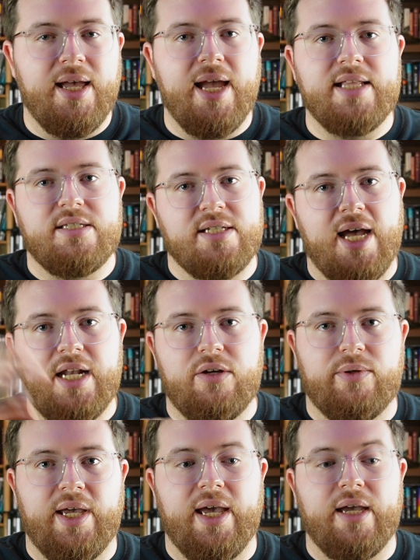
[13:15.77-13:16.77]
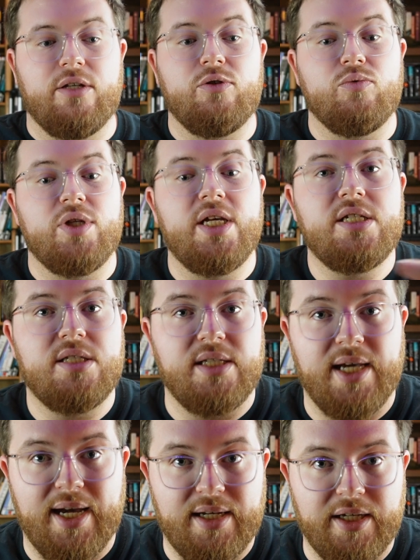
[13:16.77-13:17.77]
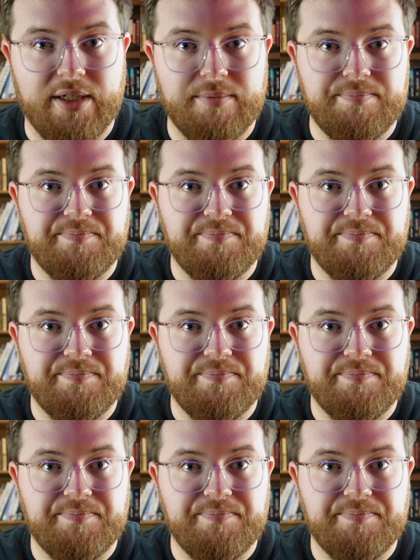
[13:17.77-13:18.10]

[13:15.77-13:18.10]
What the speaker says: It's not okay to teach the idea,